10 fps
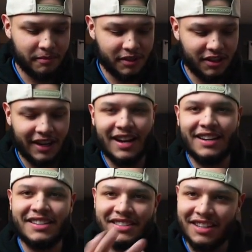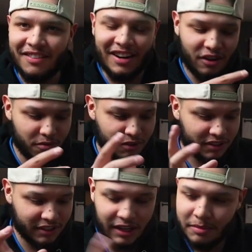So I kind of just leave it at home most
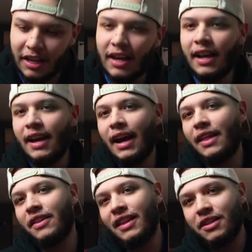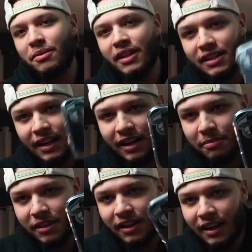of the times. And then that's where this guy
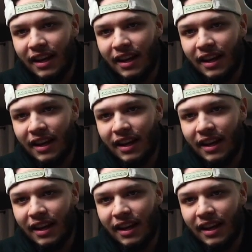comes in.